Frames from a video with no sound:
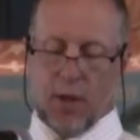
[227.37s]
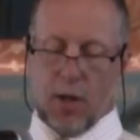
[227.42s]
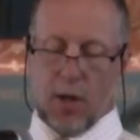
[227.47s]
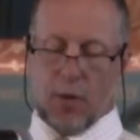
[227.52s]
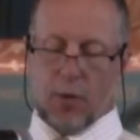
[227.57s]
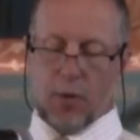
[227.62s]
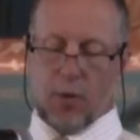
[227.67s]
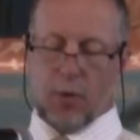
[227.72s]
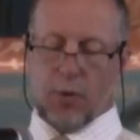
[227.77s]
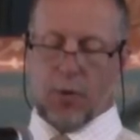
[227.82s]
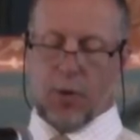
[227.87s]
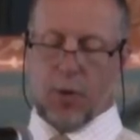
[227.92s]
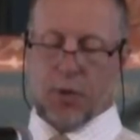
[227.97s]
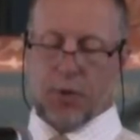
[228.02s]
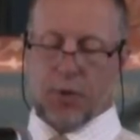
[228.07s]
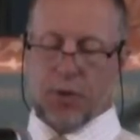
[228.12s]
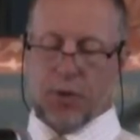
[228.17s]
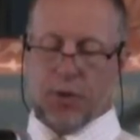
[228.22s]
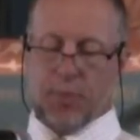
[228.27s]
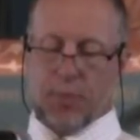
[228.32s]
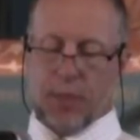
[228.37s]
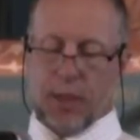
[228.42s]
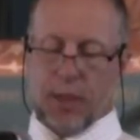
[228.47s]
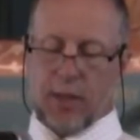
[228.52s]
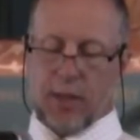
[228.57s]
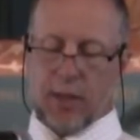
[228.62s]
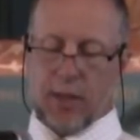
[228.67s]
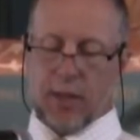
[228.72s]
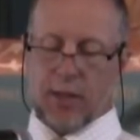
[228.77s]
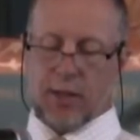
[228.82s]
Our old notions
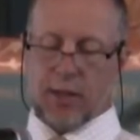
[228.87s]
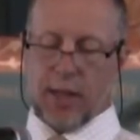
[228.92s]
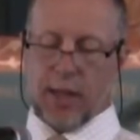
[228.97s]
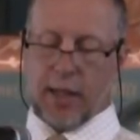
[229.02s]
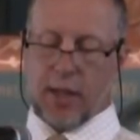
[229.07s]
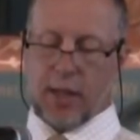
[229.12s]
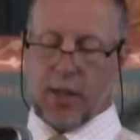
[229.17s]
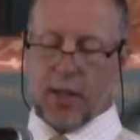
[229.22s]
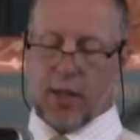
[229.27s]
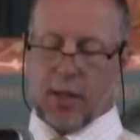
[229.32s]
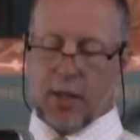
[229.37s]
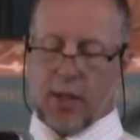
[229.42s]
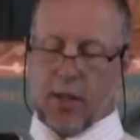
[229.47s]
being things like,